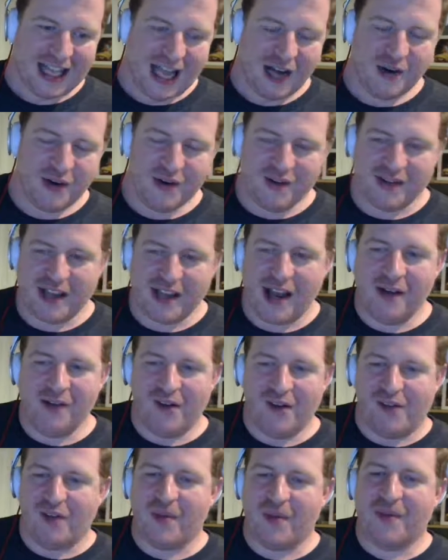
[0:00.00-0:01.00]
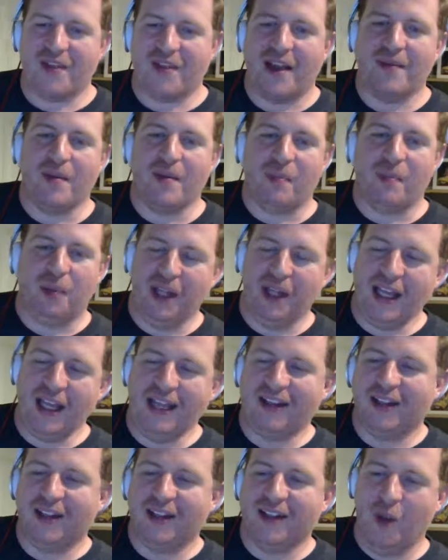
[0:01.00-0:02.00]
I don't know if I have time to
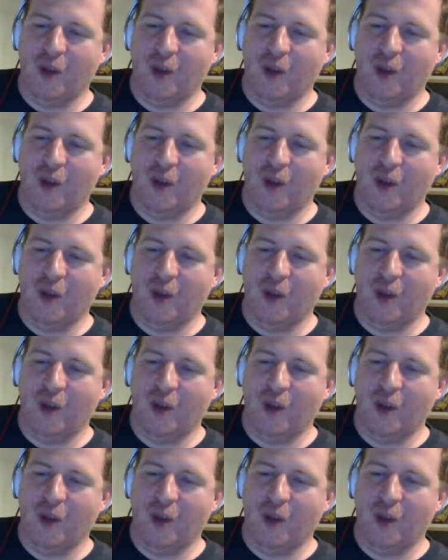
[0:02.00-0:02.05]
play, let alone